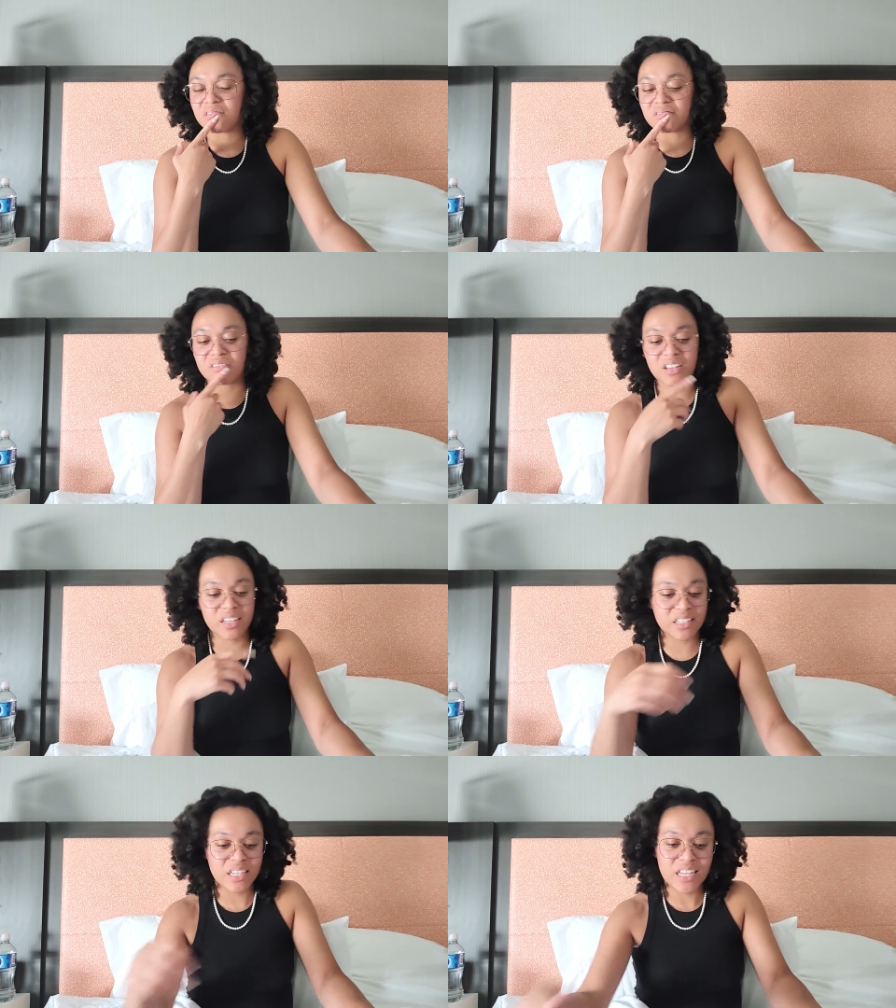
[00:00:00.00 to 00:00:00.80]

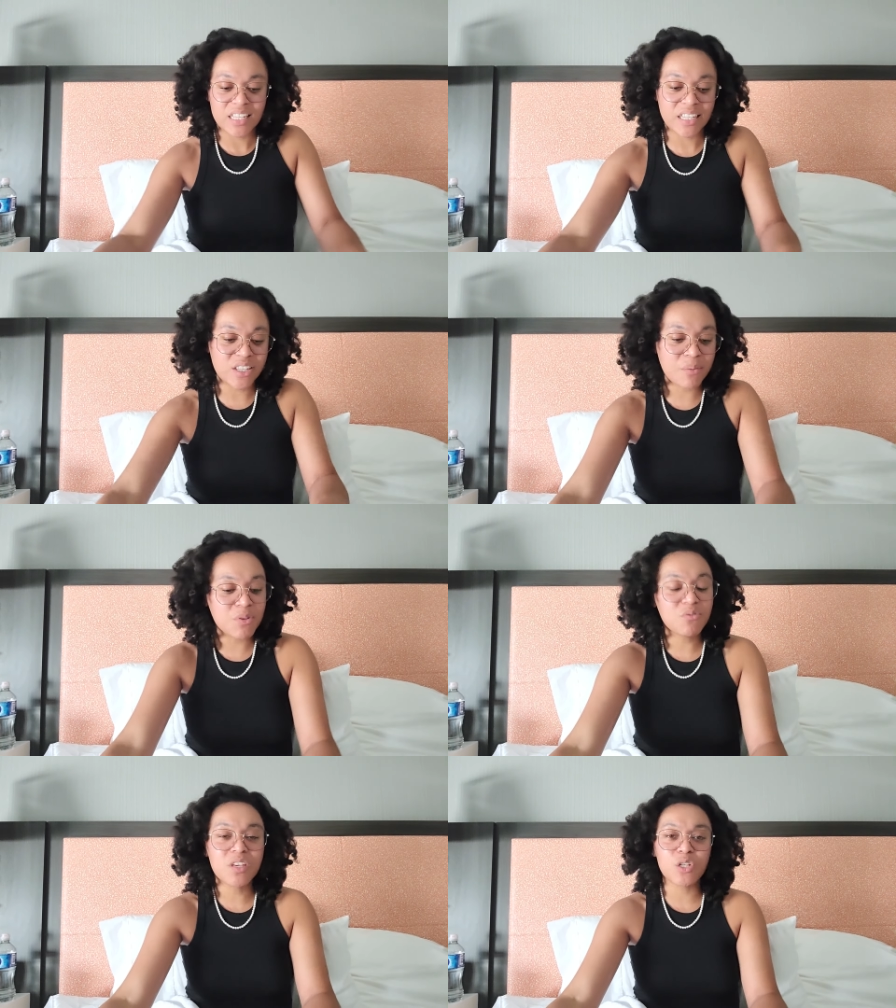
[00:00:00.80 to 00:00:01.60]
Okay. Like, I mean,
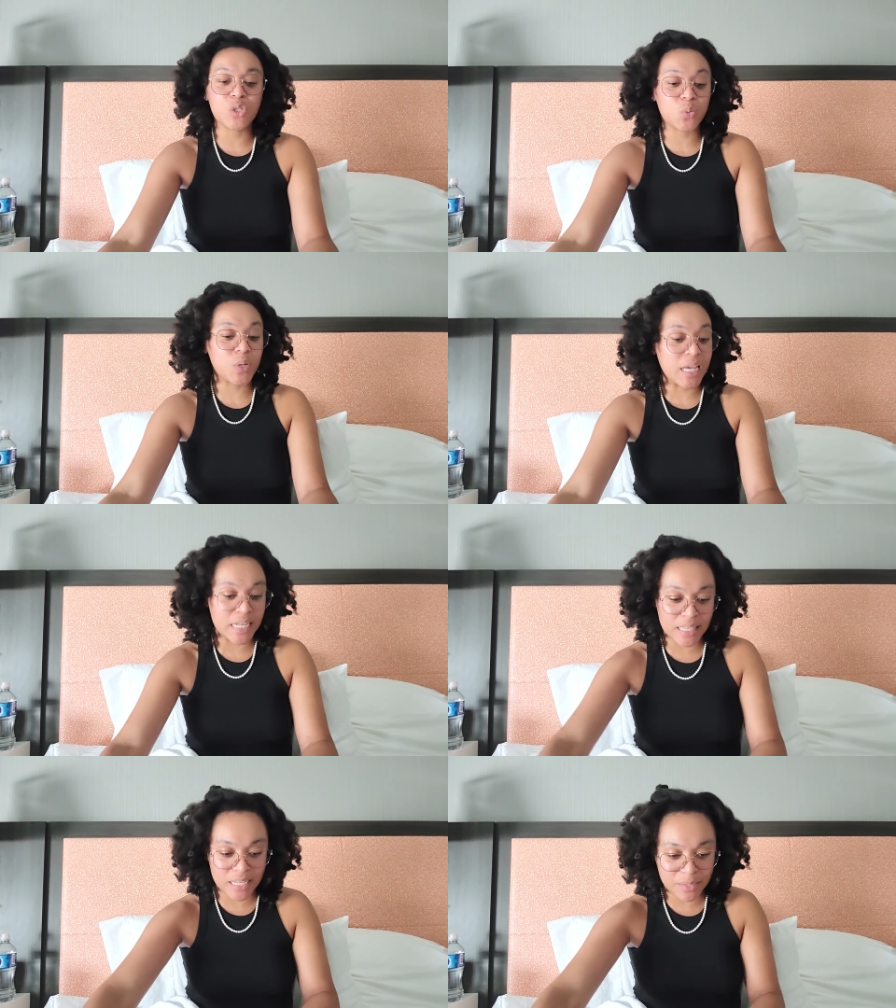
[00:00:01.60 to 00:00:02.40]
you can't do
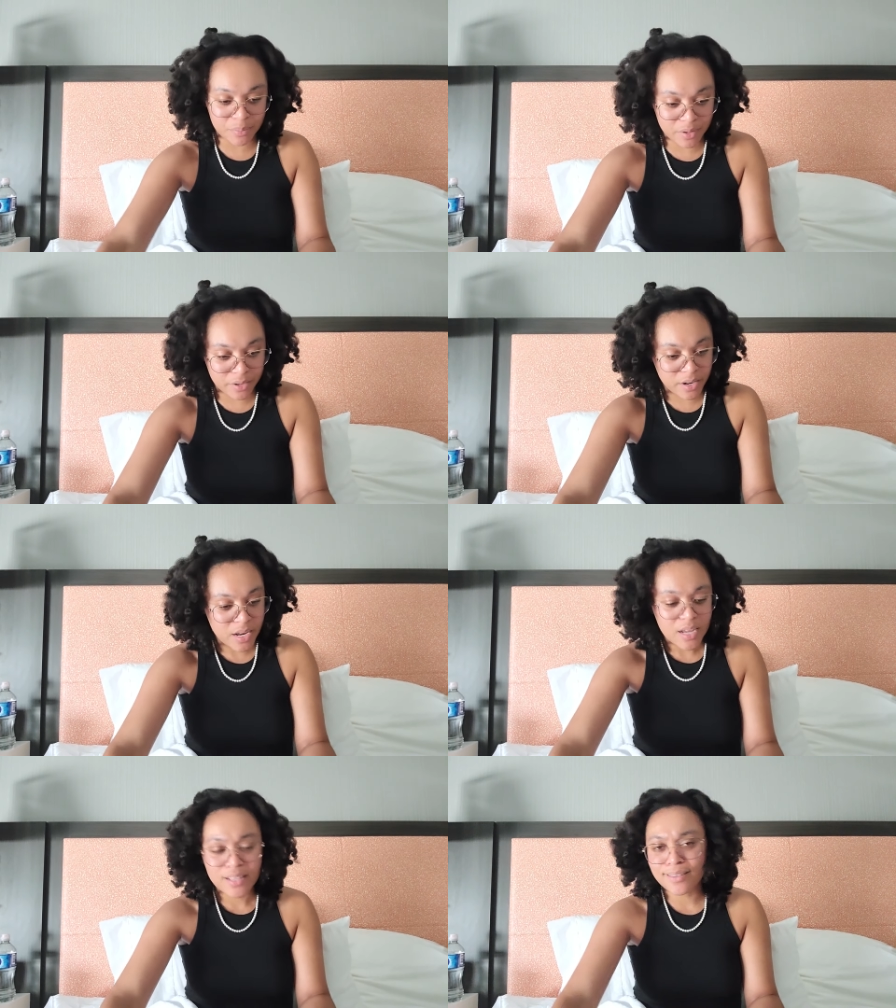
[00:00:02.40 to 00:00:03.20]
anything up in there.
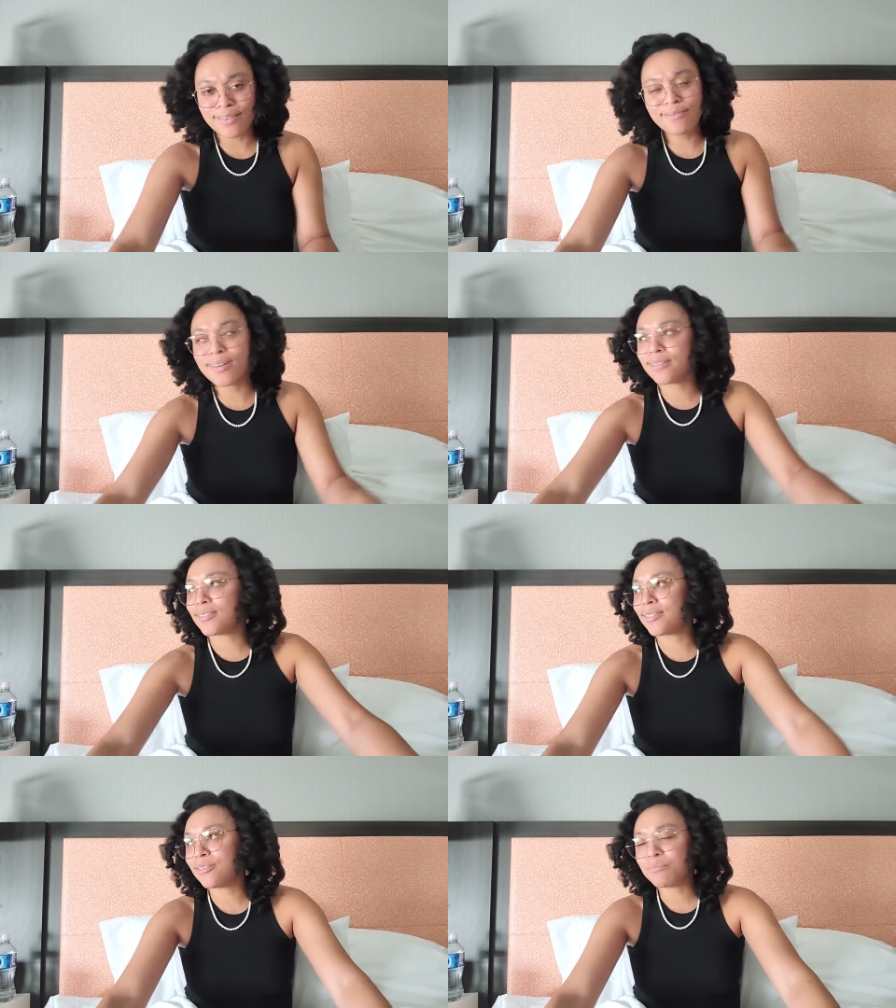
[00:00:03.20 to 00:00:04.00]
Then you got the
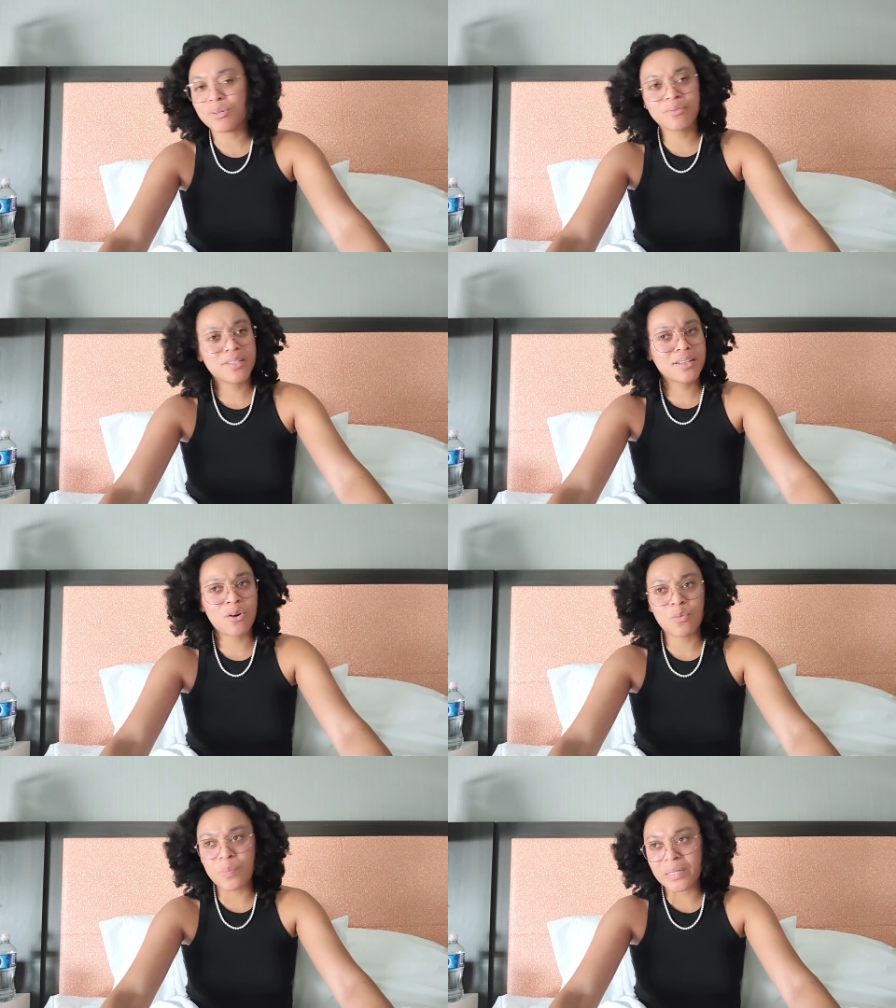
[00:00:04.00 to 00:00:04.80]
ceremony
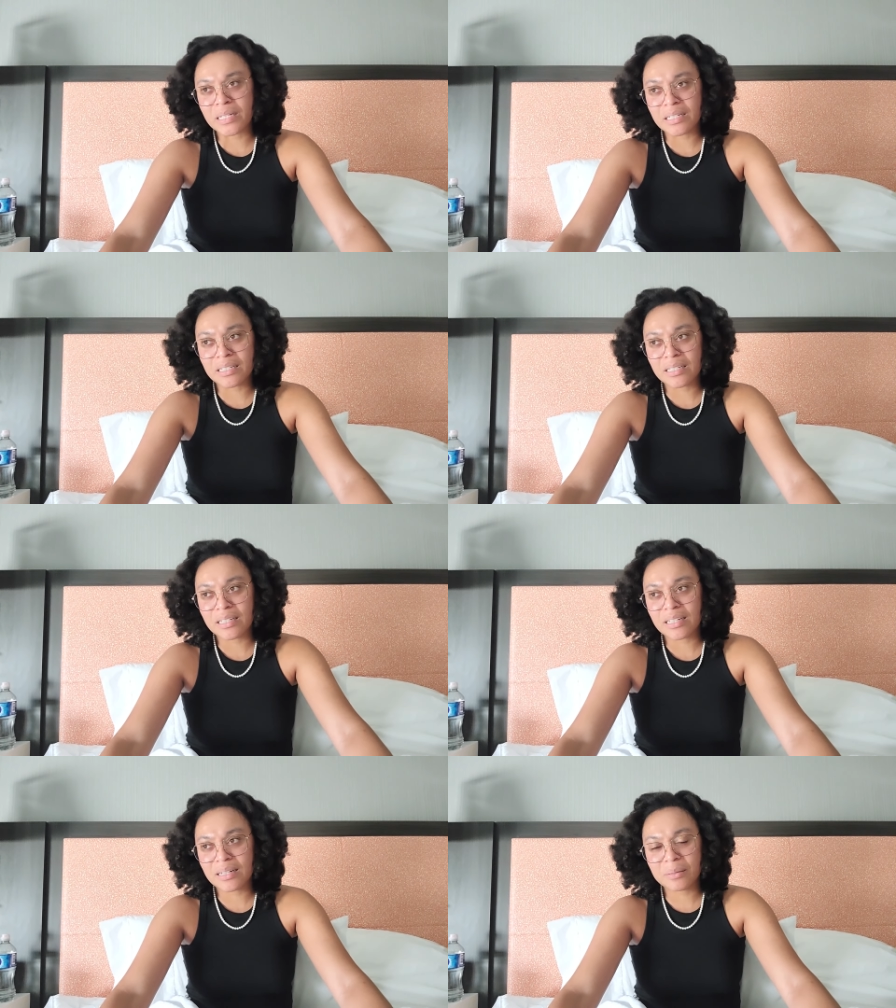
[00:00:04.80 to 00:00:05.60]
opening,
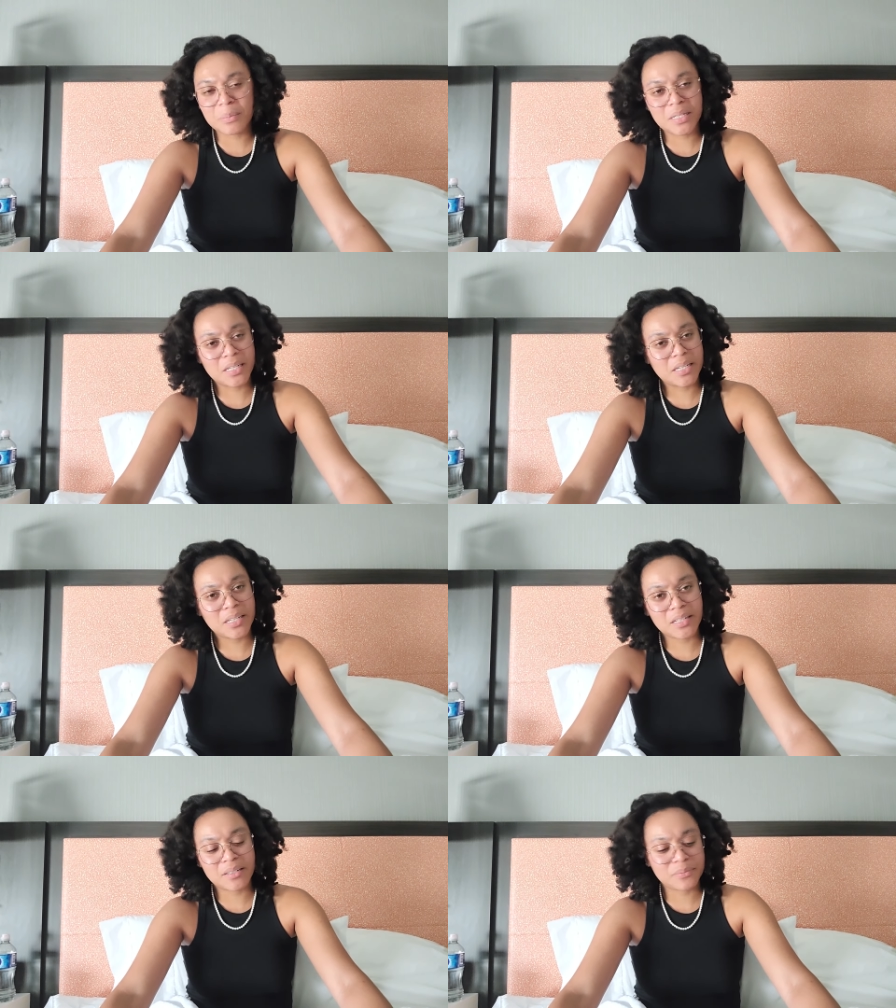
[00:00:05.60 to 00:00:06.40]
and I'm
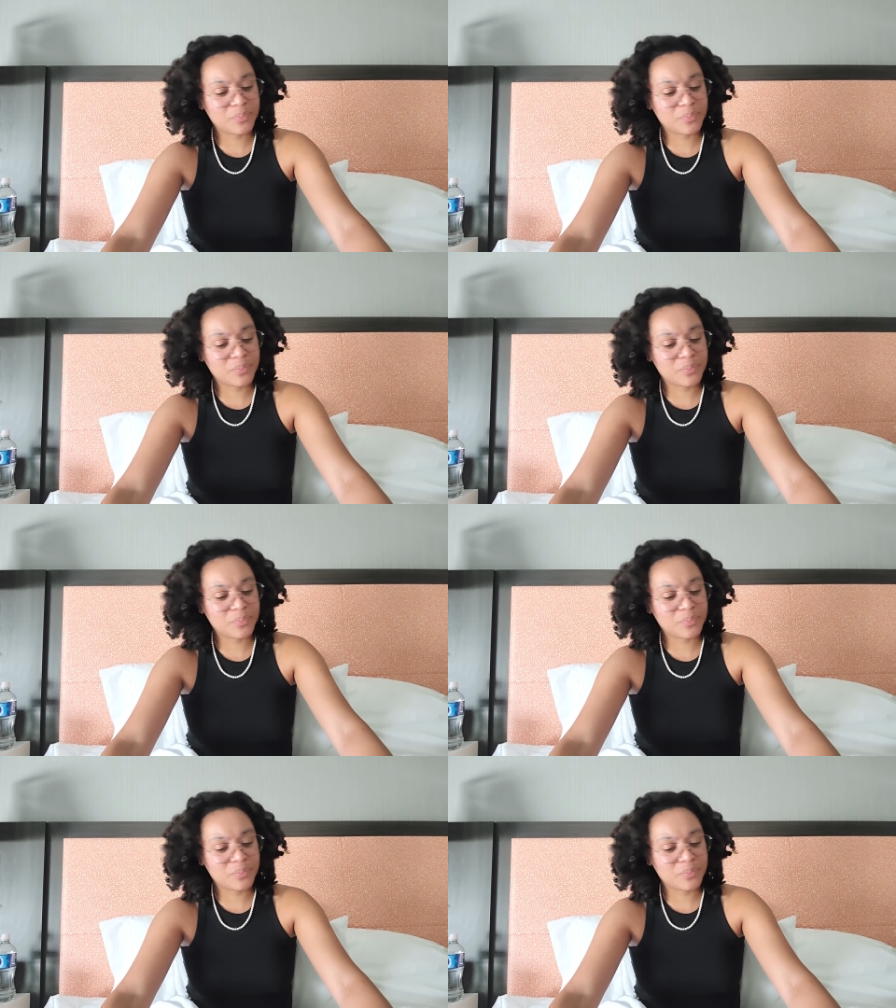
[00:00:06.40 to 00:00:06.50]
like,